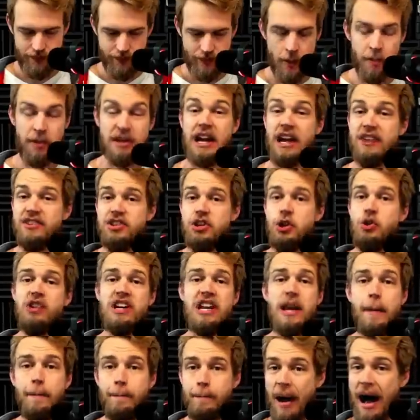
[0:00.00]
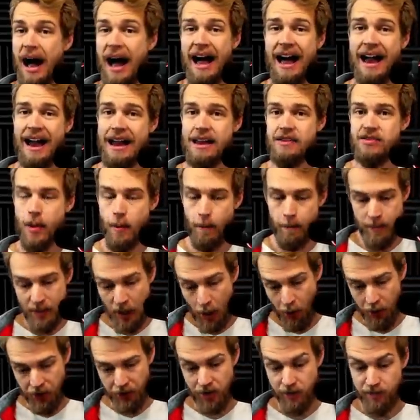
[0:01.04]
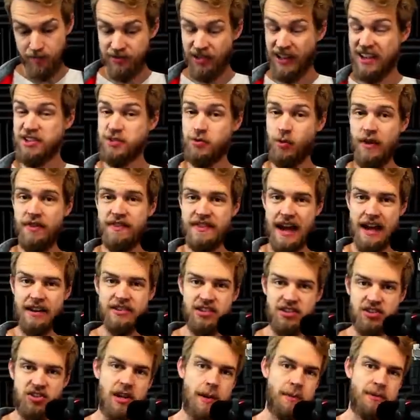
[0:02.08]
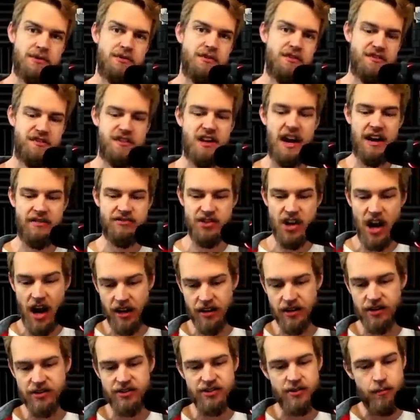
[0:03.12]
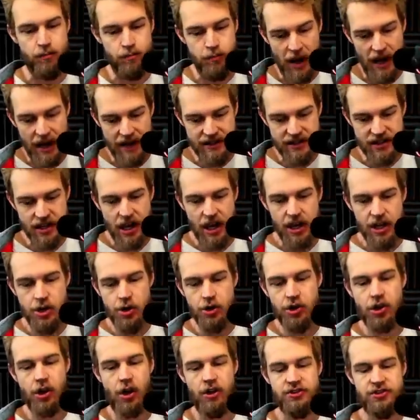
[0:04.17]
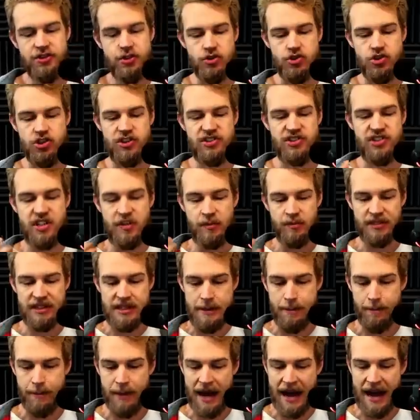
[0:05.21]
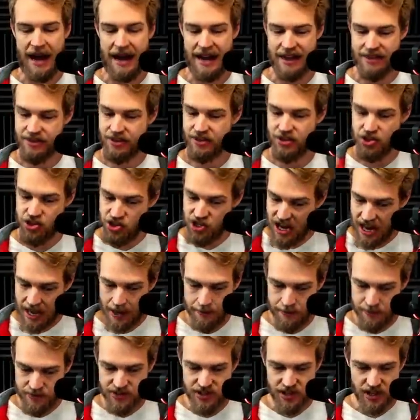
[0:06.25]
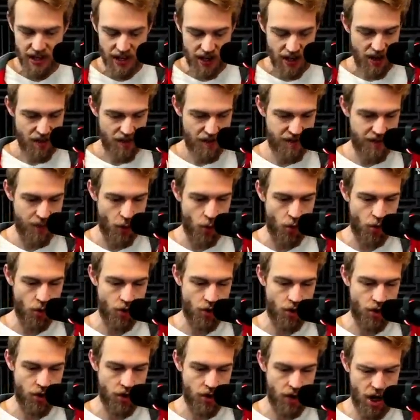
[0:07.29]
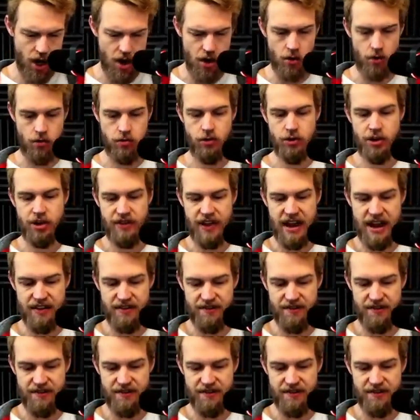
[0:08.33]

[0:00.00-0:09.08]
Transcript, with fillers: Because you can buy the builder plus 1,000 gems for $5, but you can also just simply buy the gems for, oh, look at that.